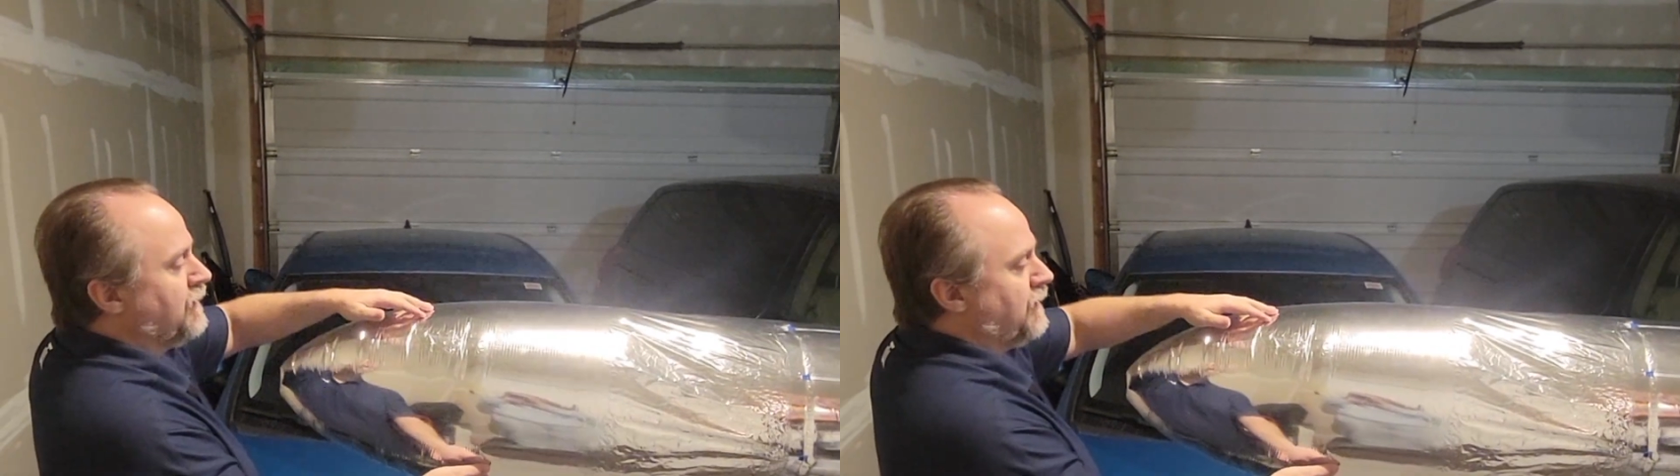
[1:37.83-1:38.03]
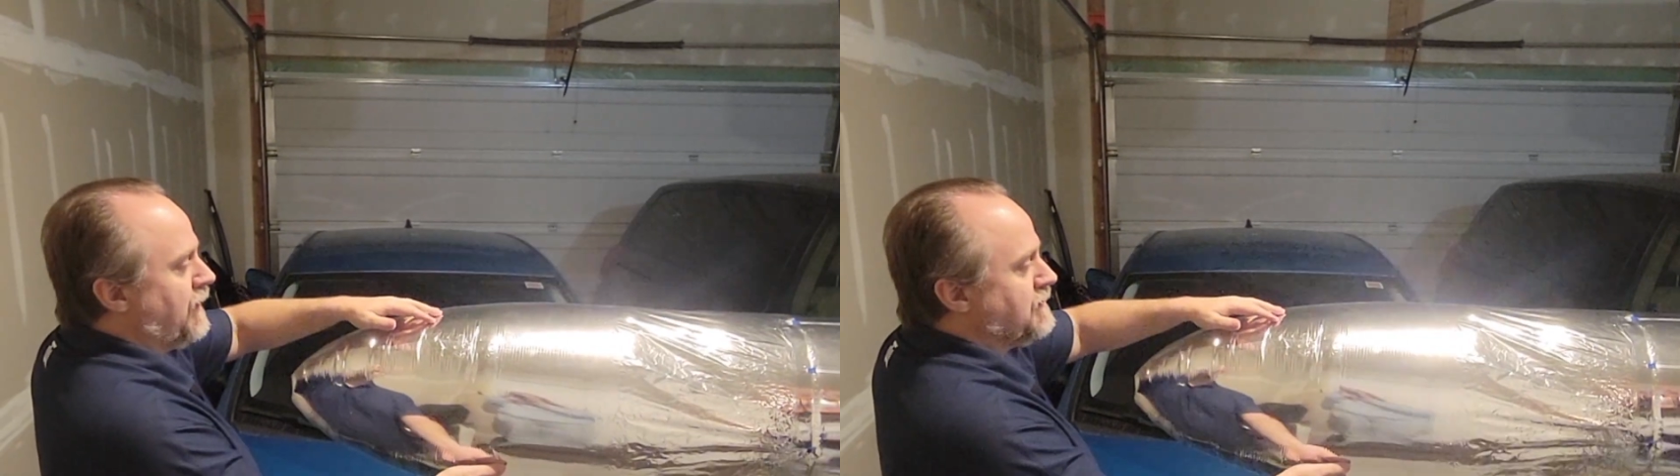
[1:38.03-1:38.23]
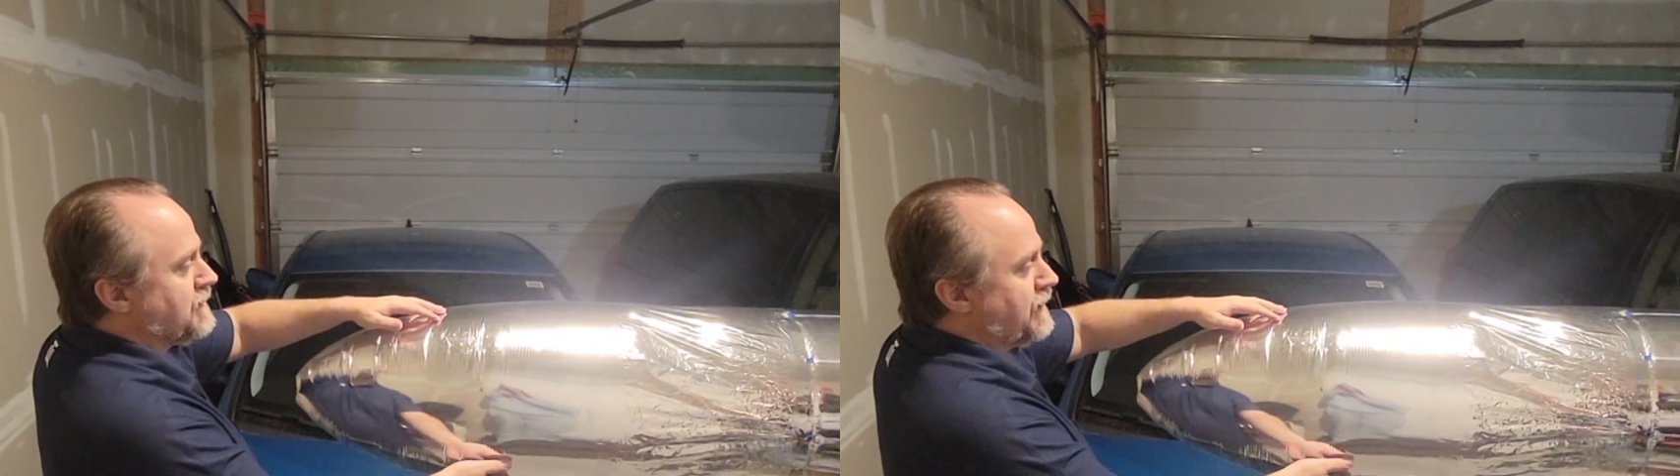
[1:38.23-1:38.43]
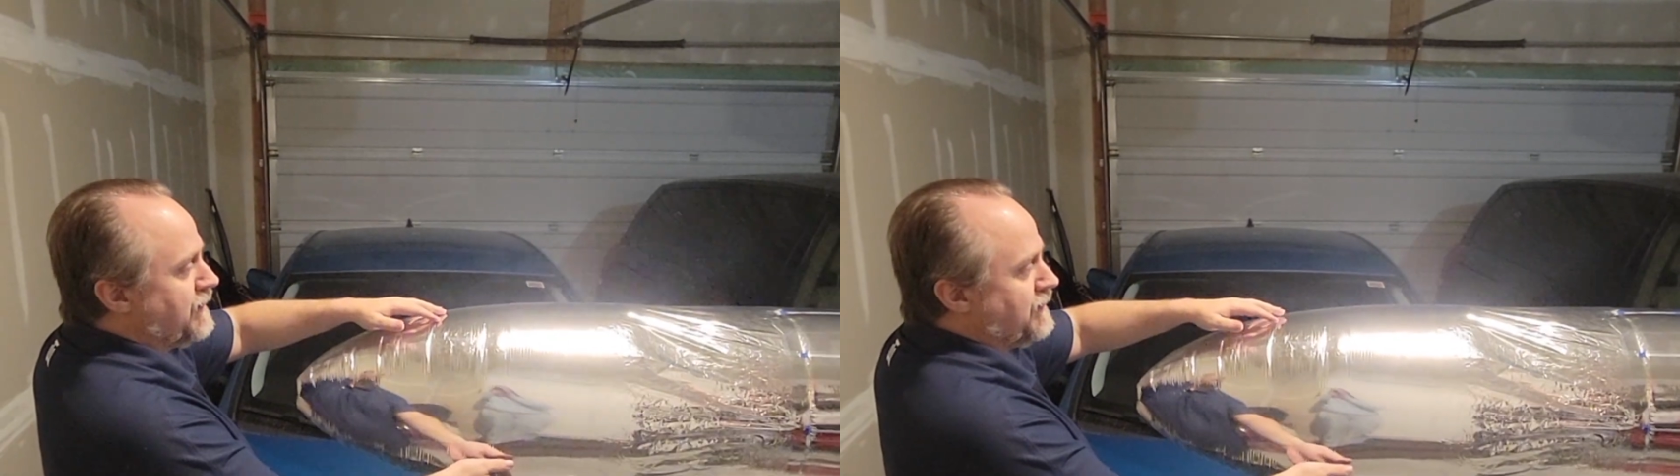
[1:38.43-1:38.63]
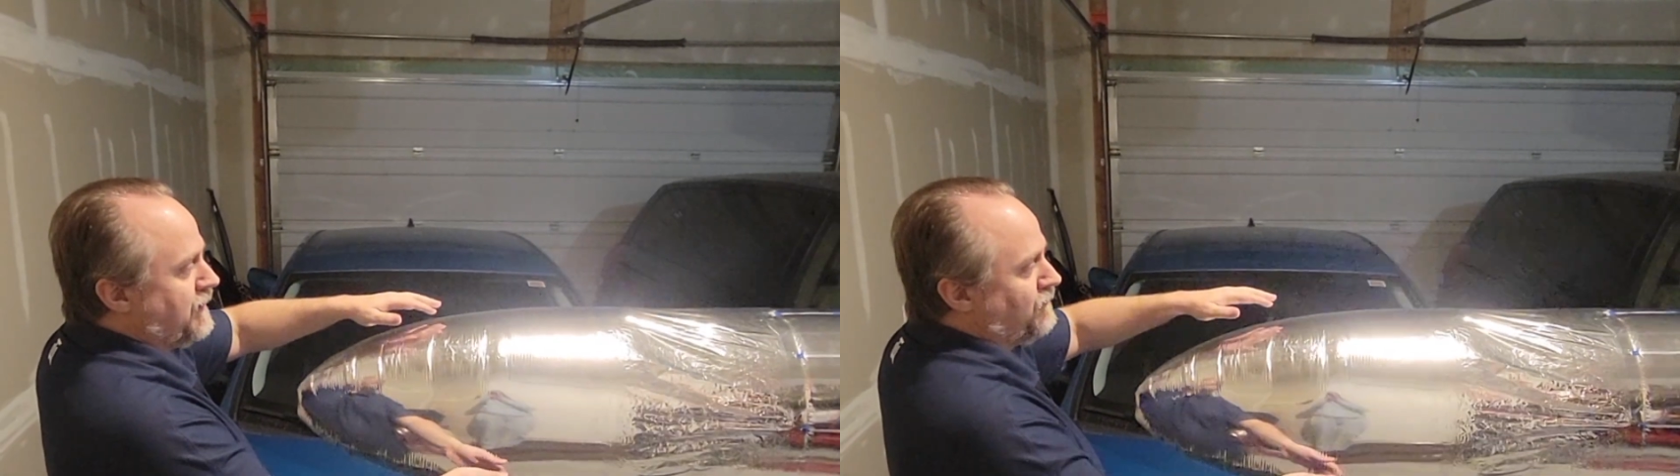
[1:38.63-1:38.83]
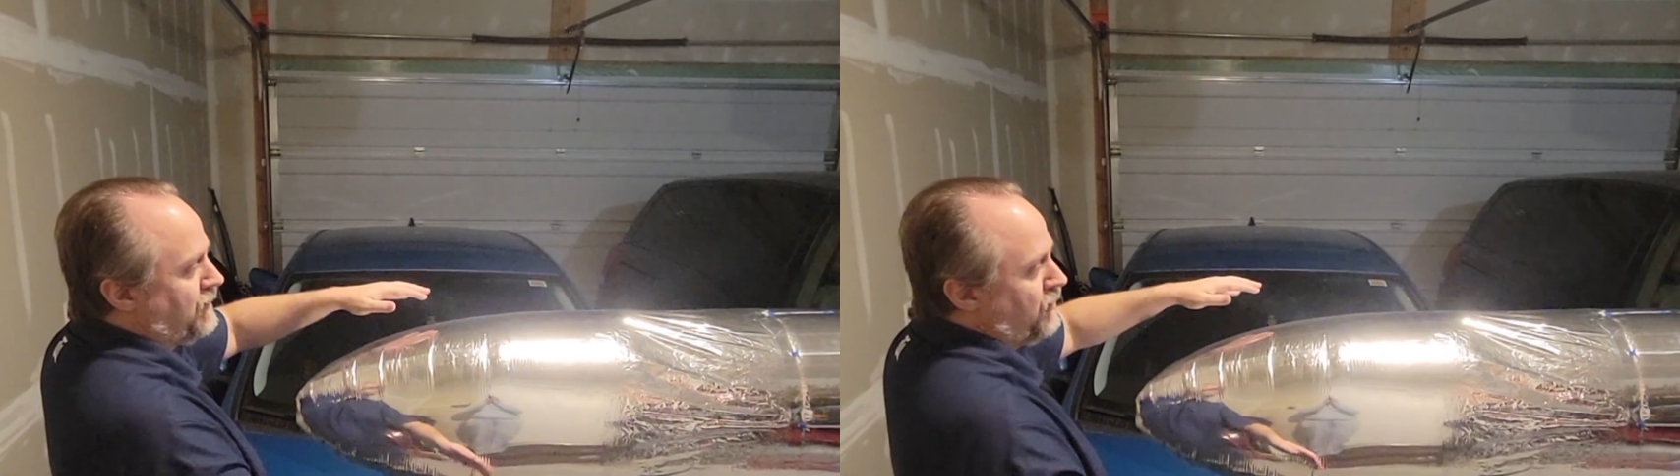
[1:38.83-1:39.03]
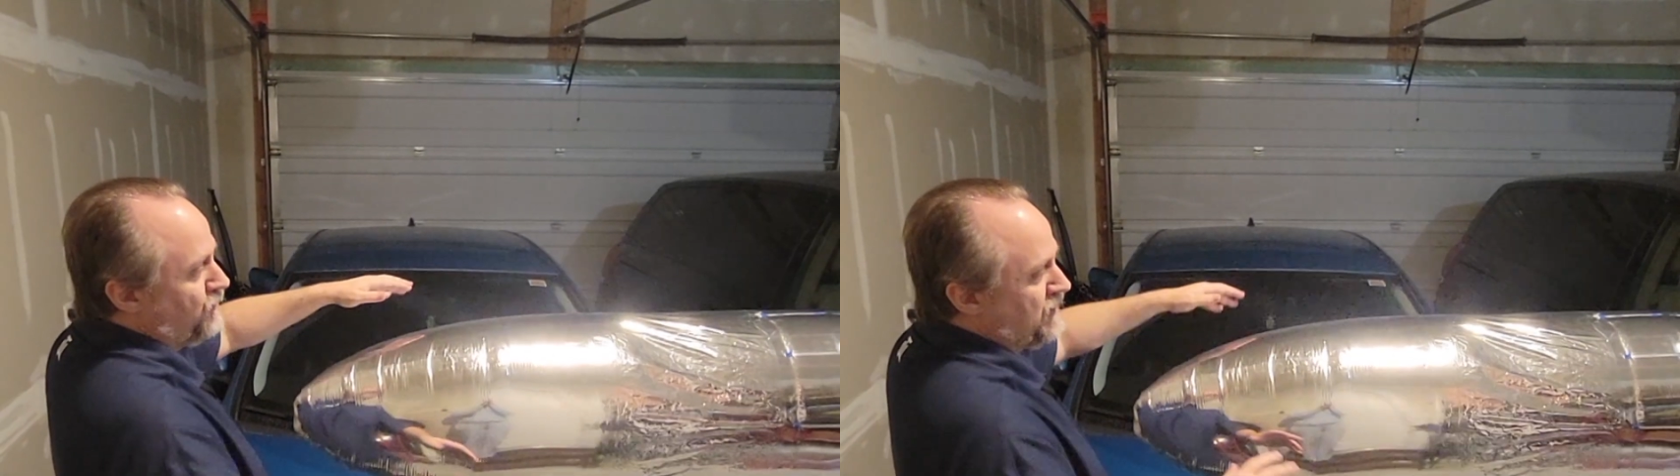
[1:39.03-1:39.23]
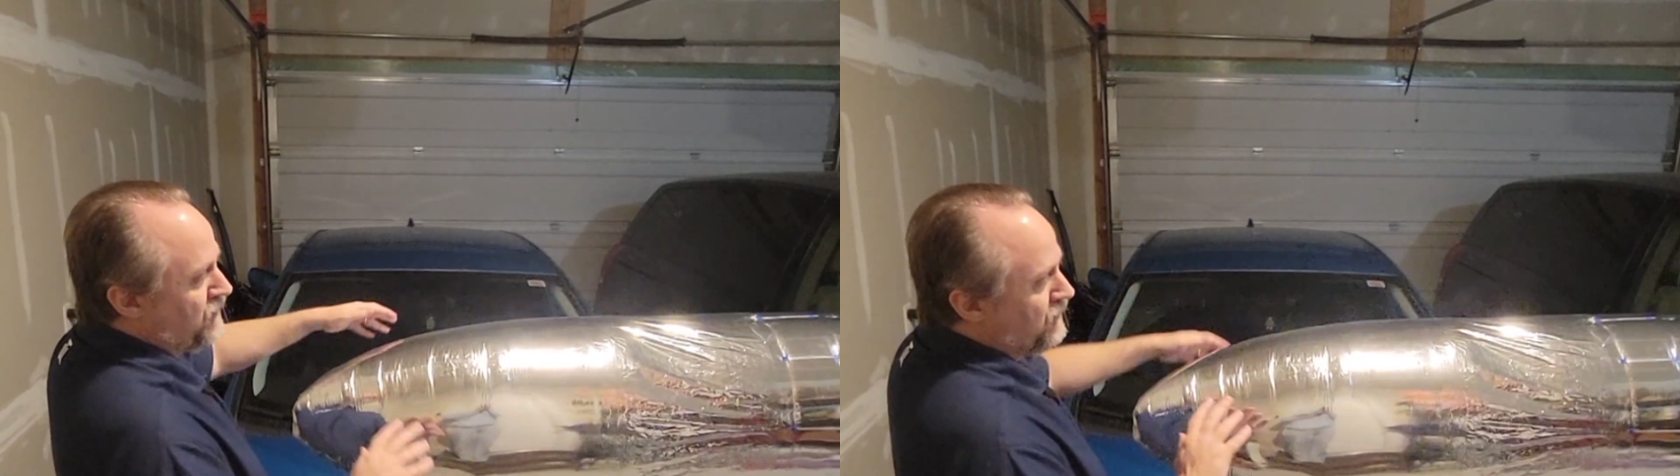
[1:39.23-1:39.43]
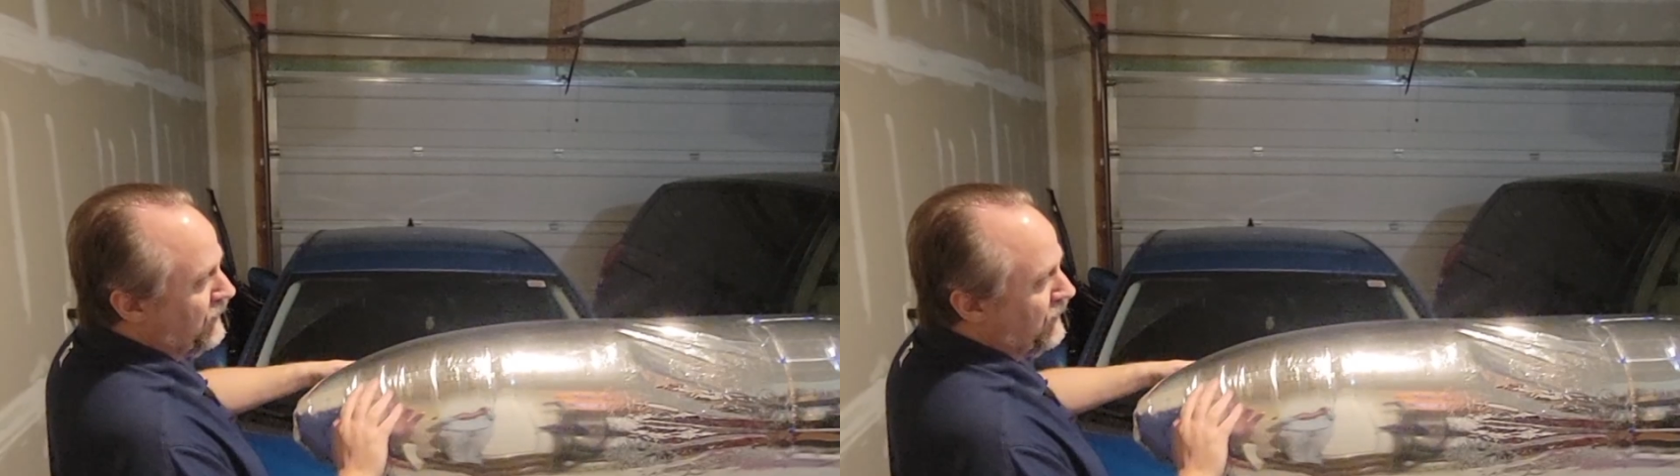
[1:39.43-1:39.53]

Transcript: inside the envelope to